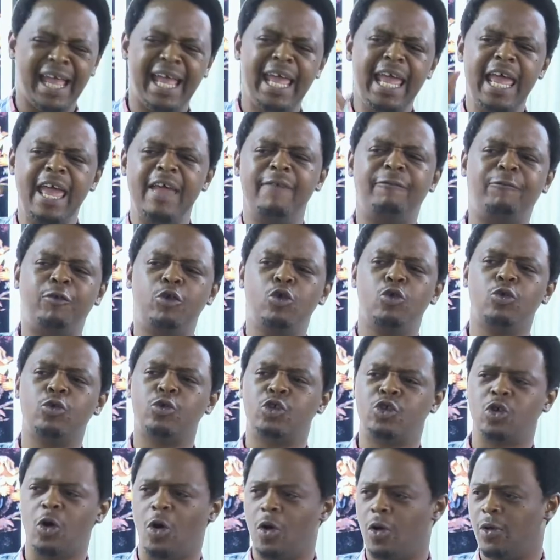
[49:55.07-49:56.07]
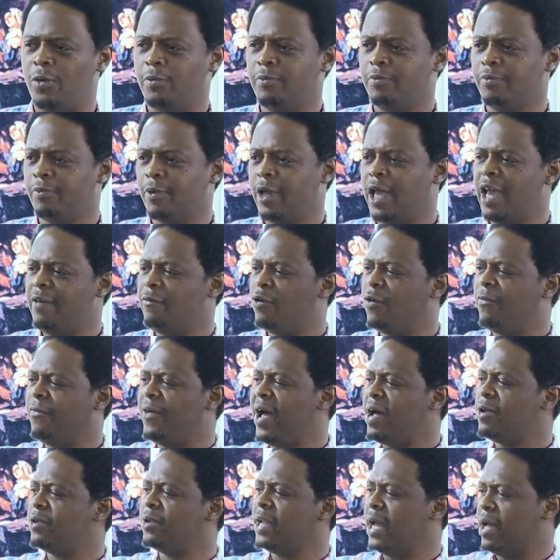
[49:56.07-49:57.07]
if you
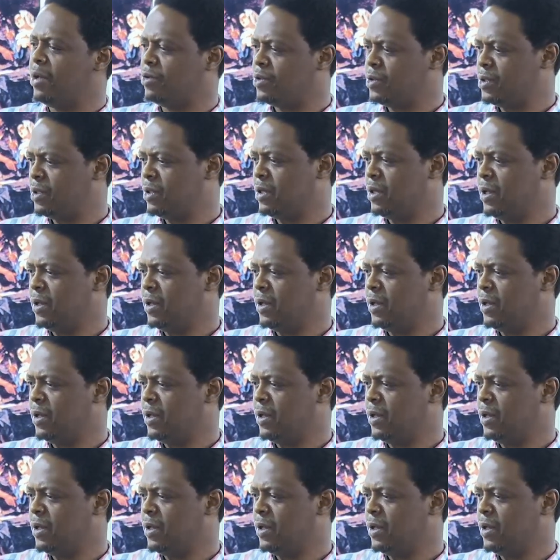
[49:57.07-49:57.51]
found out